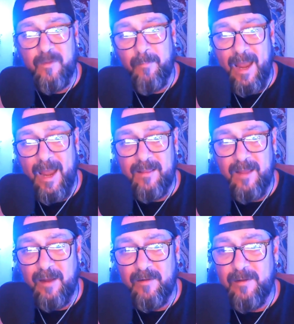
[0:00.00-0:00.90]
the bad
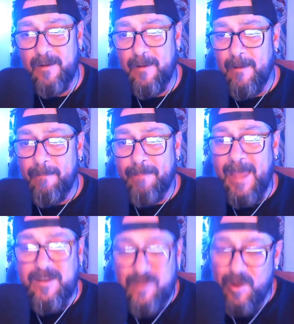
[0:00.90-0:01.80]
things. They
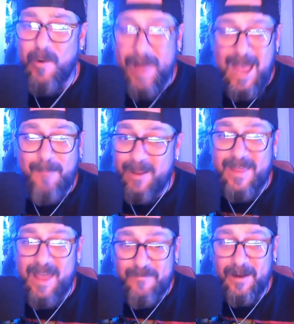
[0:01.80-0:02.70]
don't happen
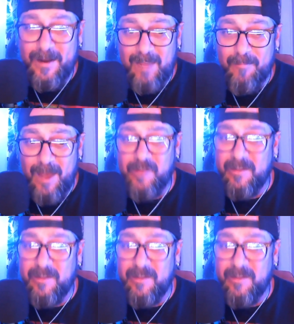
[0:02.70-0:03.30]
that fucking much.